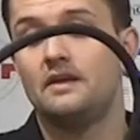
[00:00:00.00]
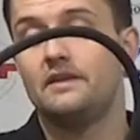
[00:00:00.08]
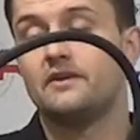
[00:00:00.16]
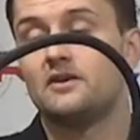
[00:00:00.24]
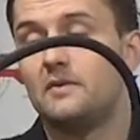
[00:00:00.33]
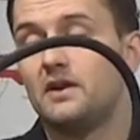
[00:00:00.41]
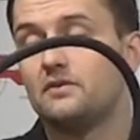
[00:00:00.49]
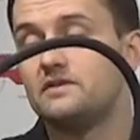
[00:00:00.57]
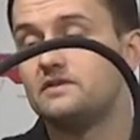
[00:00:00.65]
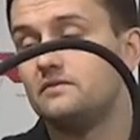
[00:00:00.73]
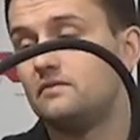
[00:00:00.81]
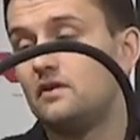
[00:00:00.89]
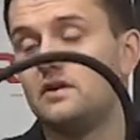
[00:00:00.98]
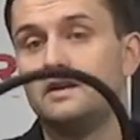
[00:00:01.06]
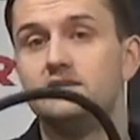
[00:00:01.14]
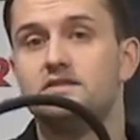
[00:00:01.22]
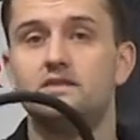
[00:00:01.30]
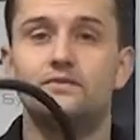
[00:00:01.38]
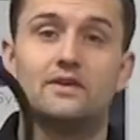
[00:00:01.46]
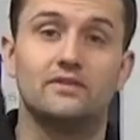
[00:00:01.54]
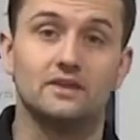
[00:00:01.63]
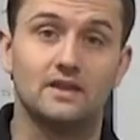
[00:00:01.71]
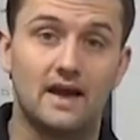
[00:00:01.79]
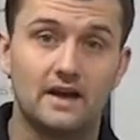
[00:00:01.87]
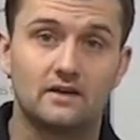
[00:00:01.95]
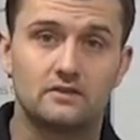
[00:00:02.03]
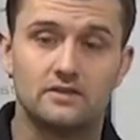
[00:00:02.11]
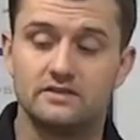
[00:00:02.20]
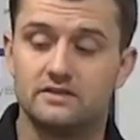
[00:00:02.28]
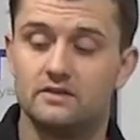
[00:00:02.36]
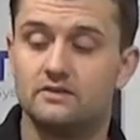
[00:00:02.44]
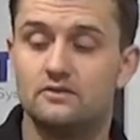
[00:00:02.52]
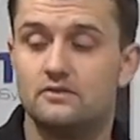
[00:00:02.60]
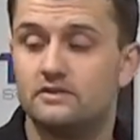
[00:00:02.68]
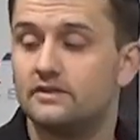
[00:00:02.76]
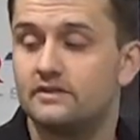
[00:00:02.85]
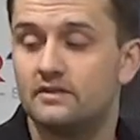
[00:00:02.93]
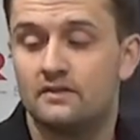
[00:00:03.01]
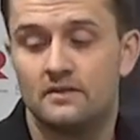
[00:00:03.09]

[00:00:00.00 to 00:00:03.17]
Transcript: they're going to make greasing very easy. If you have a lot of greasing to do, you just